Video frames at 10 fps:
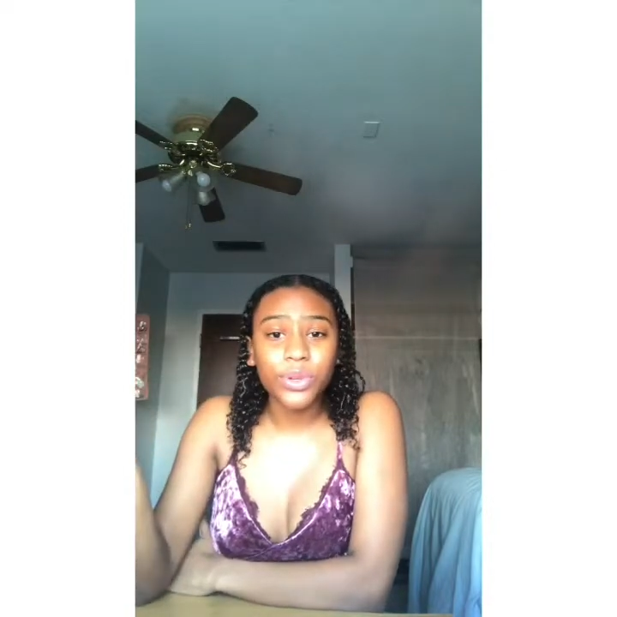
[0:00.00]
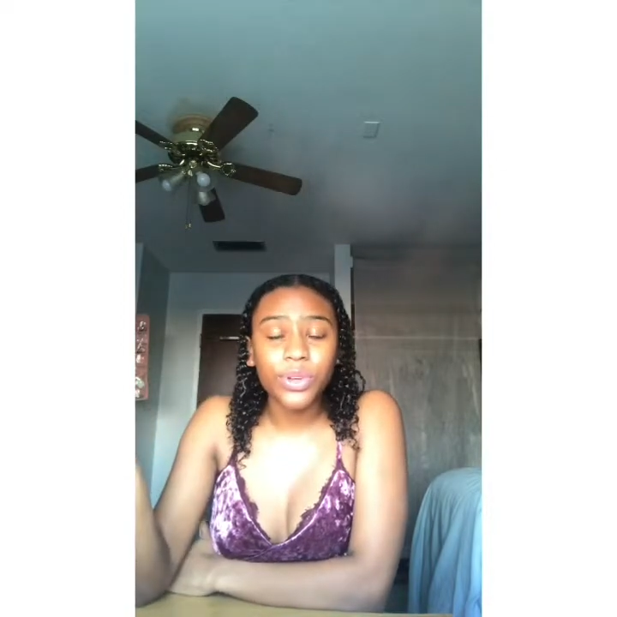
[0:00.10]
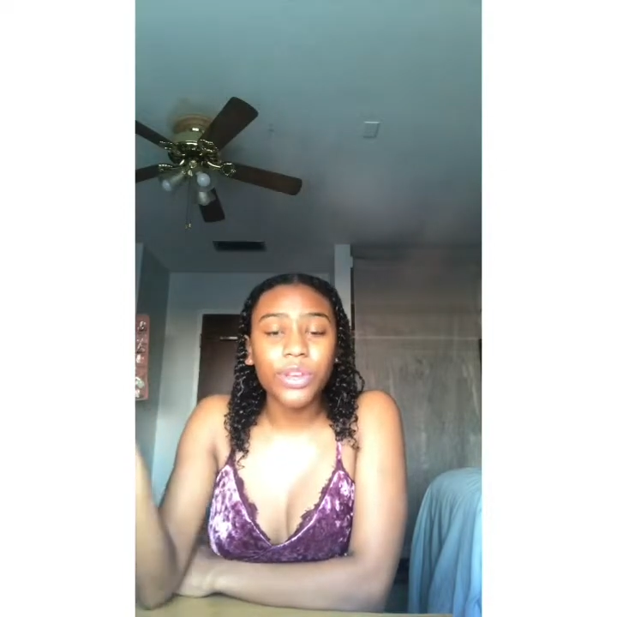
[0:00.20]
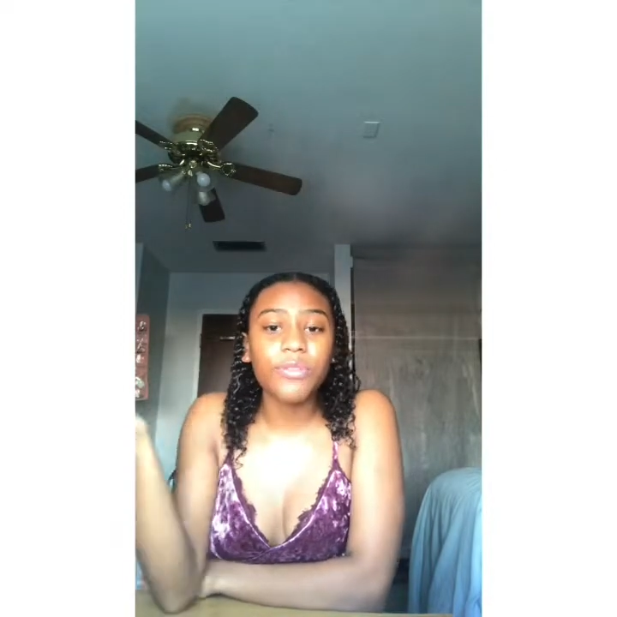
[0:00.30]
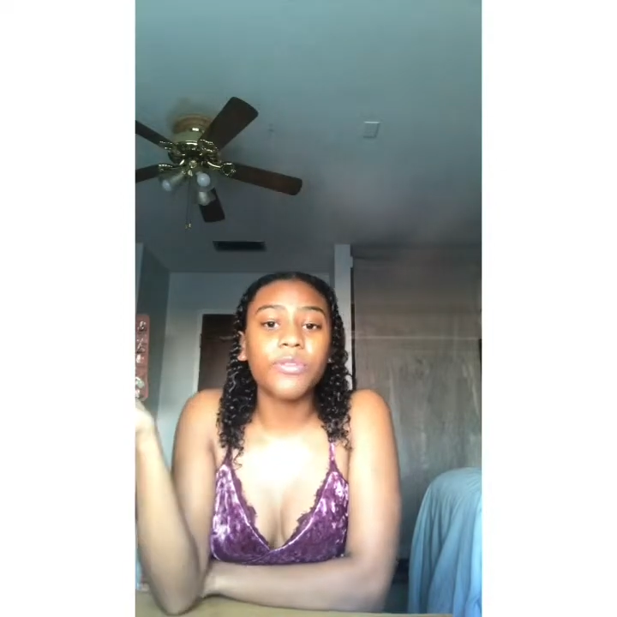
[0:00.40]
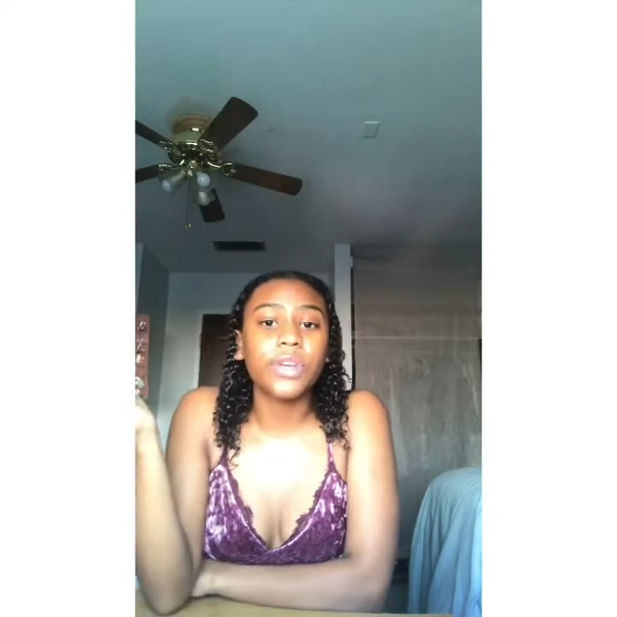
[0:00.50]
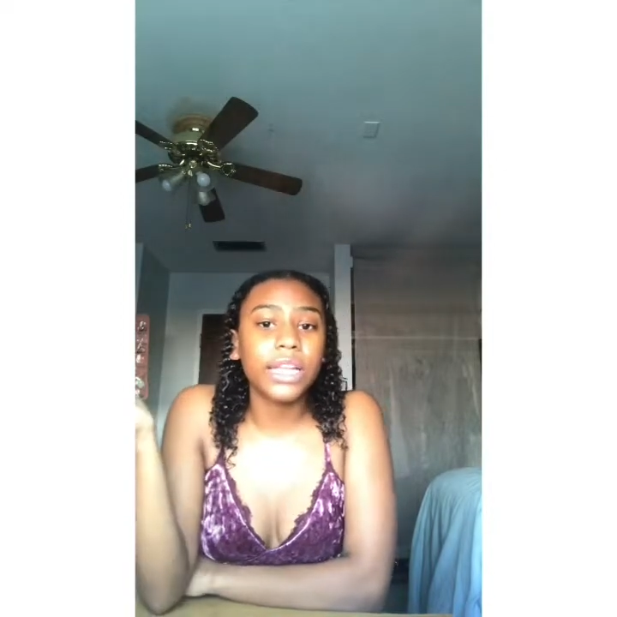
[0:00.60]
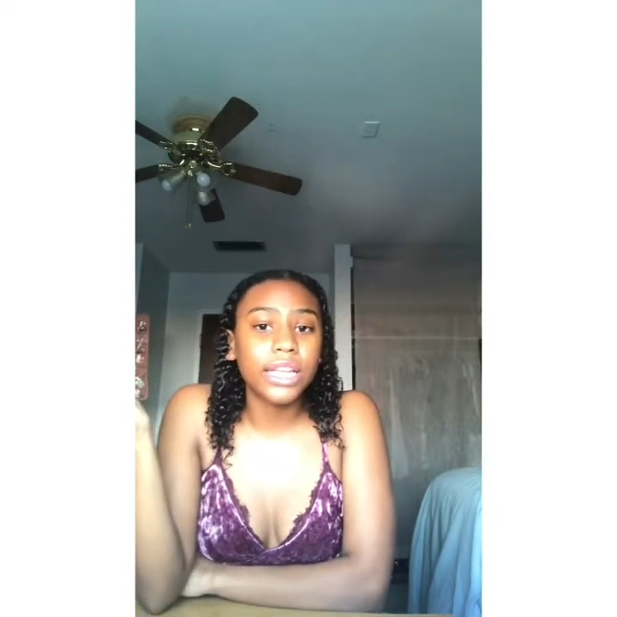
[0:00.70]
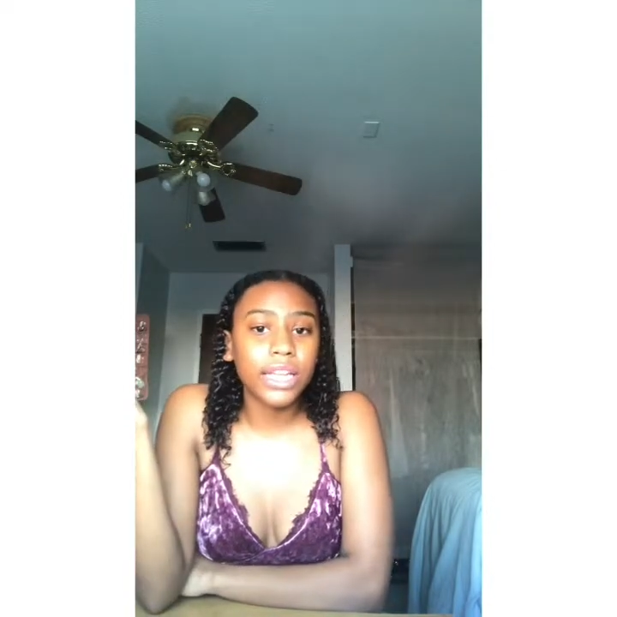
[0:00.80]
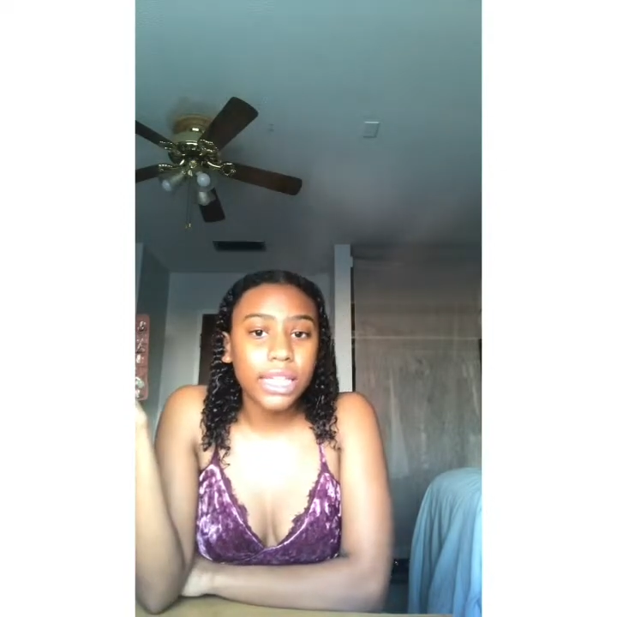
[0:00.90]
You can fill
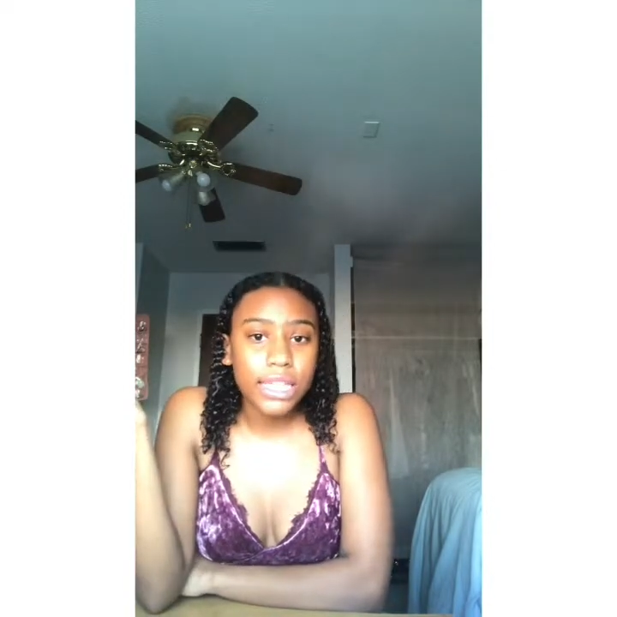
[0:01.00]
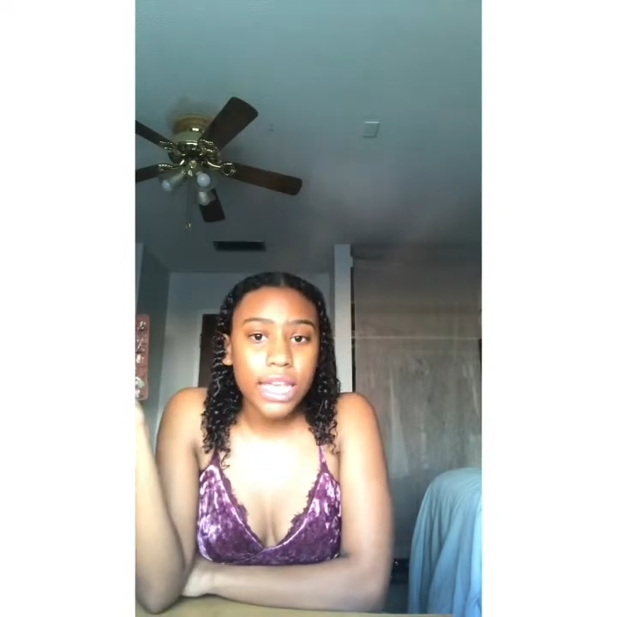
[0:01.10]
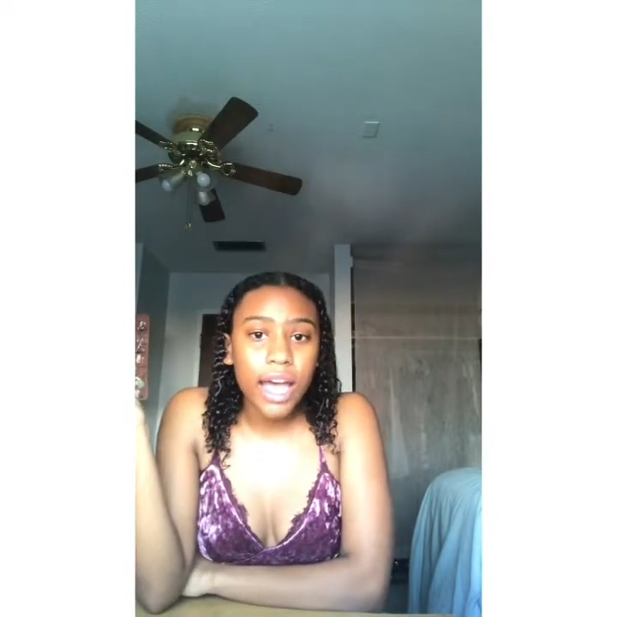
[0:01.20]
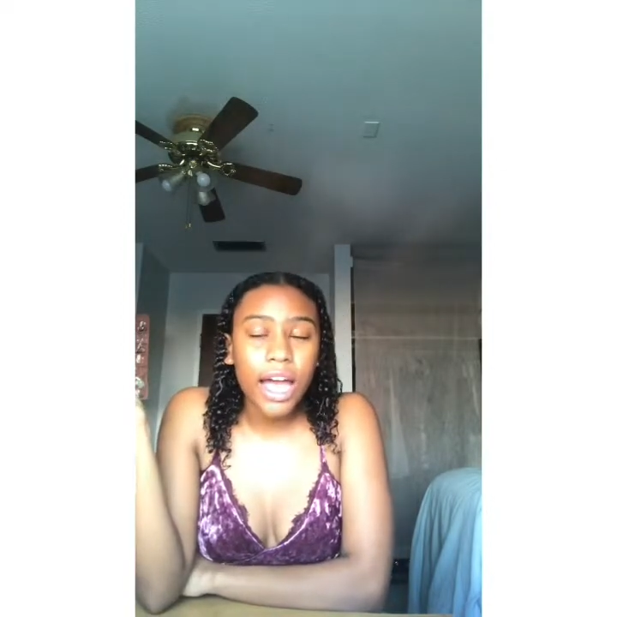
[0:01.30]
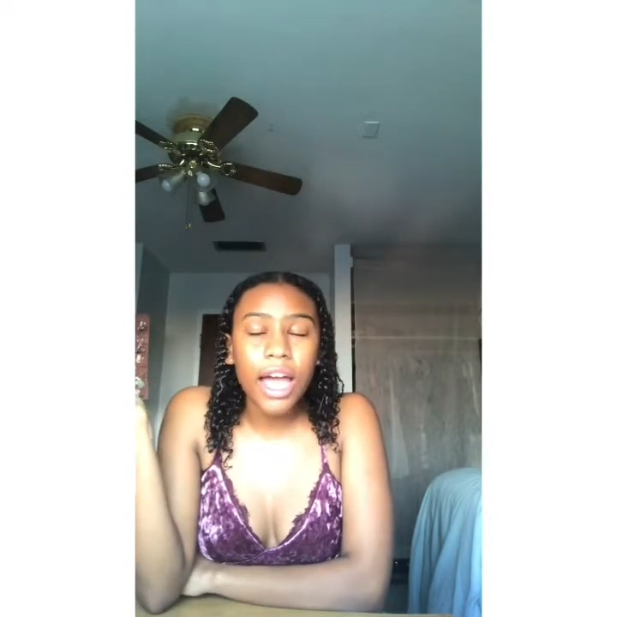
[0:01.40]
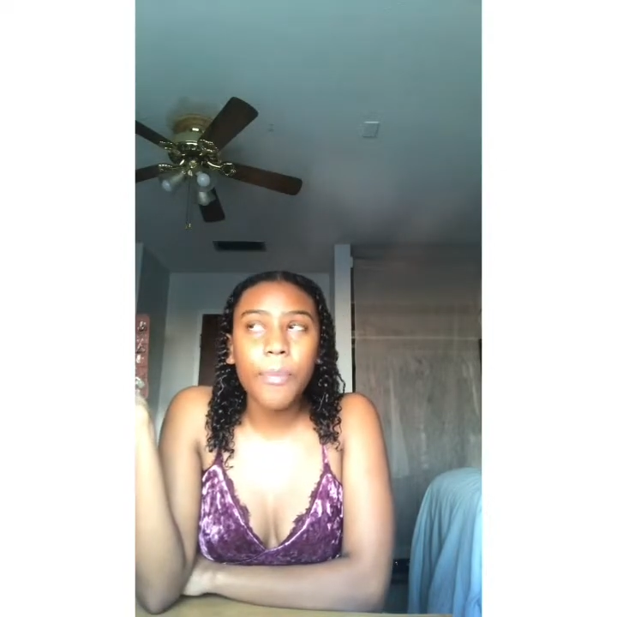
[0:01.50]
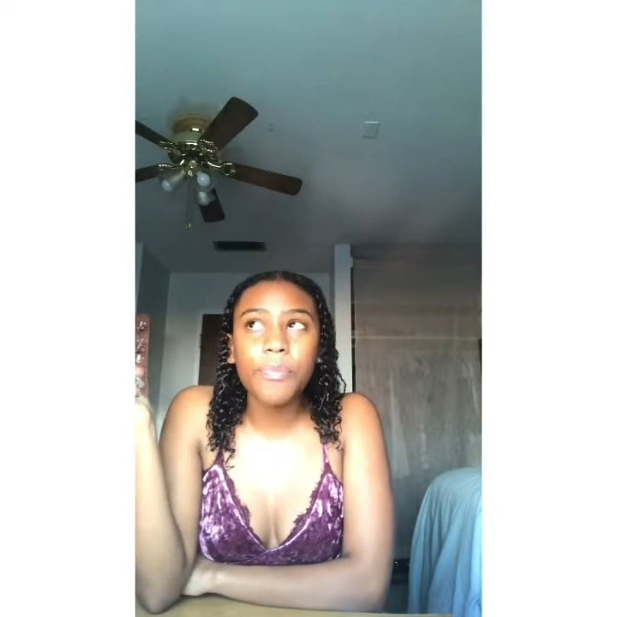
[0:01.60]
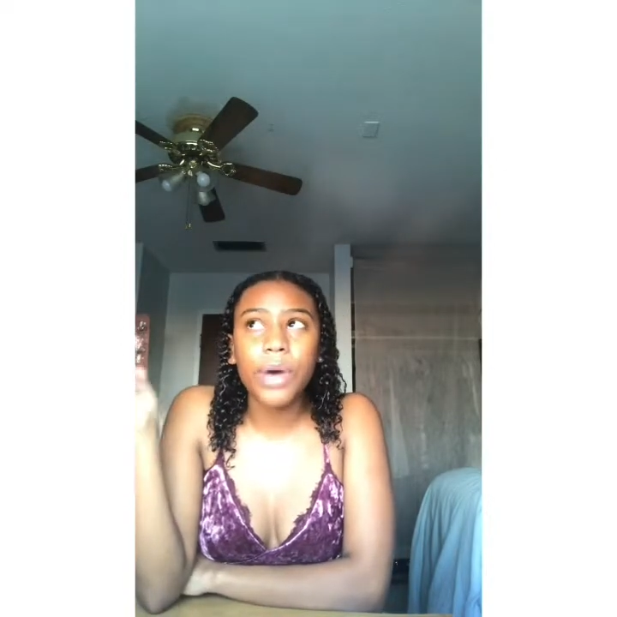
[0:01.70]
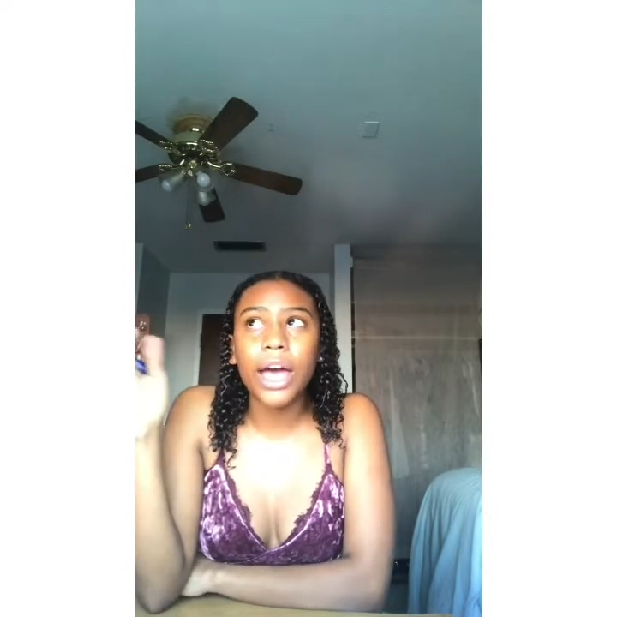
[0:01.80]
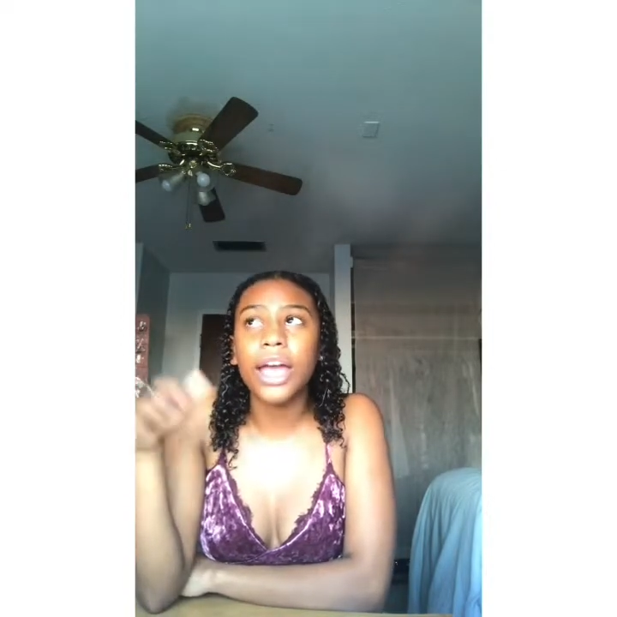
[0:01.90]
in your time
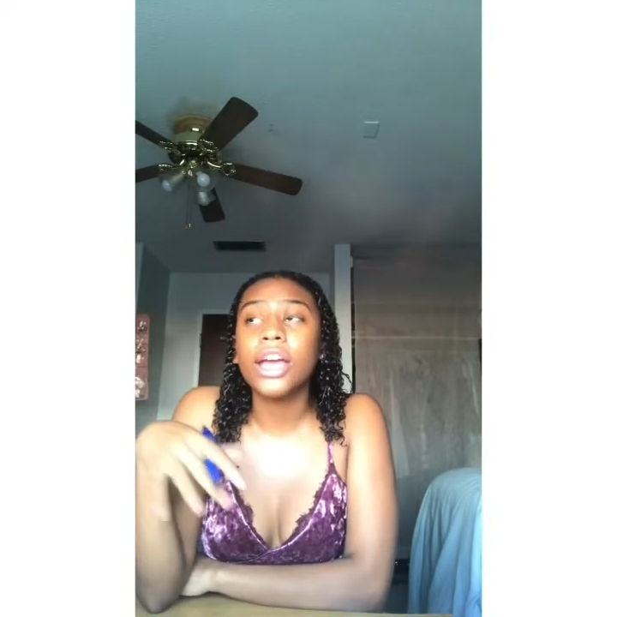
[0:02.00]
by